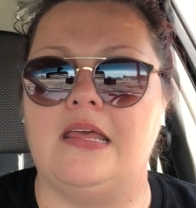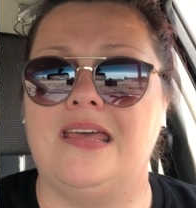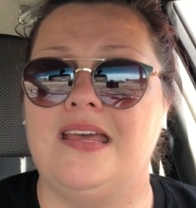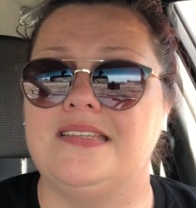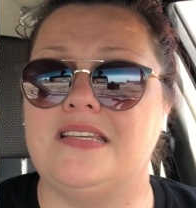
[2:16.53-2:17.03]
It
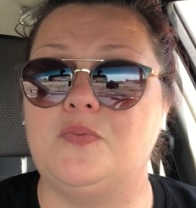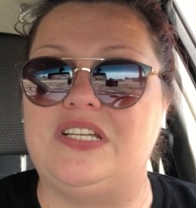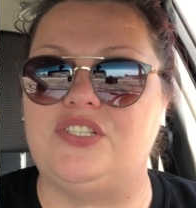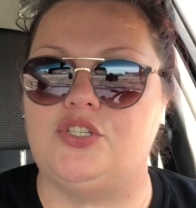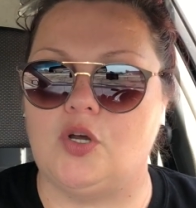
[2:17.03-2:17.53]
says
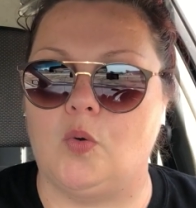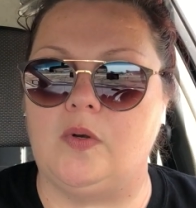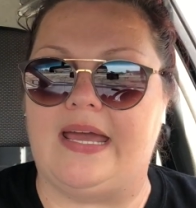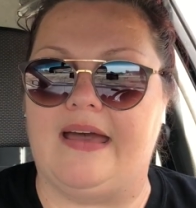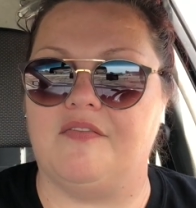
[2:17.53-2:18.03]
we
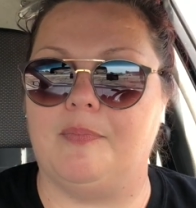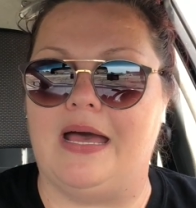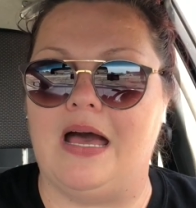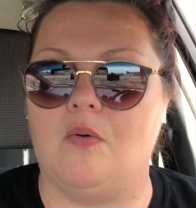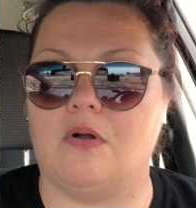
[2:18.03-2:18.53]
don't have
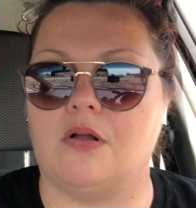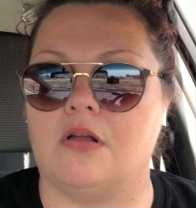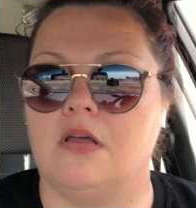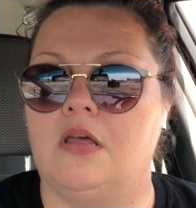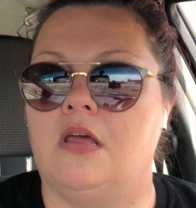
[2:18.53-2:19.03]
power.